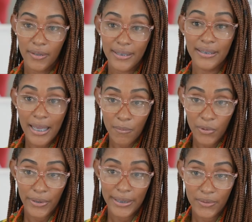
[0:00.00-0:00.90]

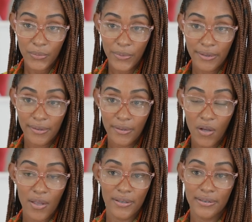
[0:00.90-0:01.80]
collaborate with
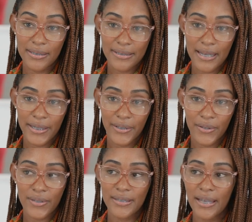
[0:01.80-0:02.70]
other
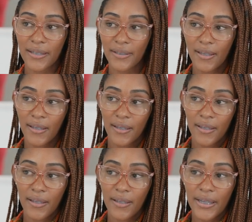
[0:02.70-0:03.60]
designers, that
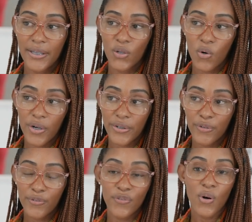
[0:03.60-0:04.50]
in order
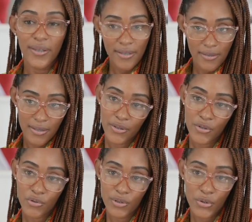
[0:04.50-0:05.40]
for this
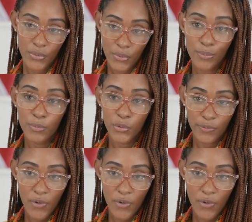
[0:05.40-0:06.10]
industry to grow and move